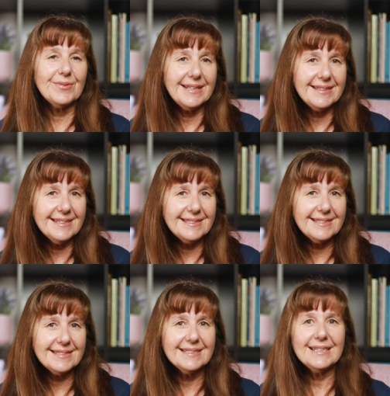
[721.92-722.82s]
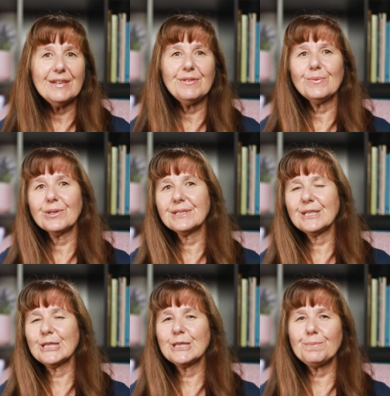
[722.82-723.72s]
Read this if you want to
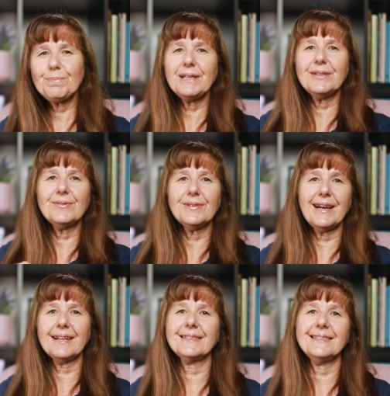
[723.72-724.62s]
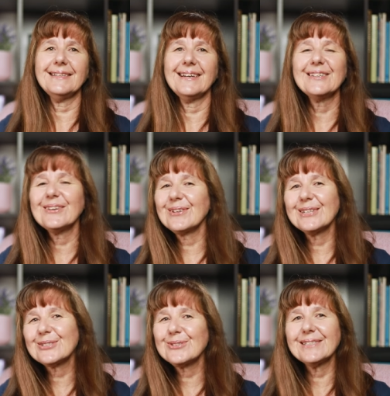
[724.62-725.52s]
suspend reality and go on
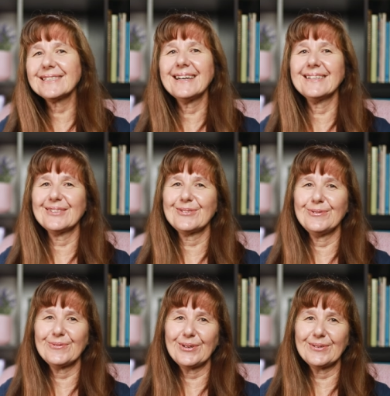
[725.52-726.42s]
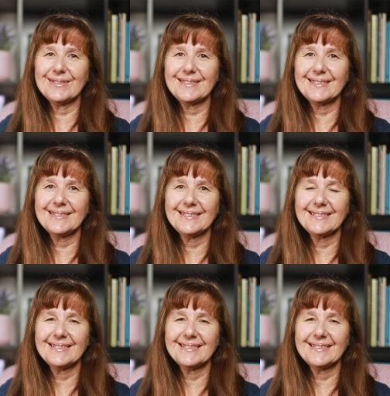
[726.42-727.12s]
a treasure hunt through Florence.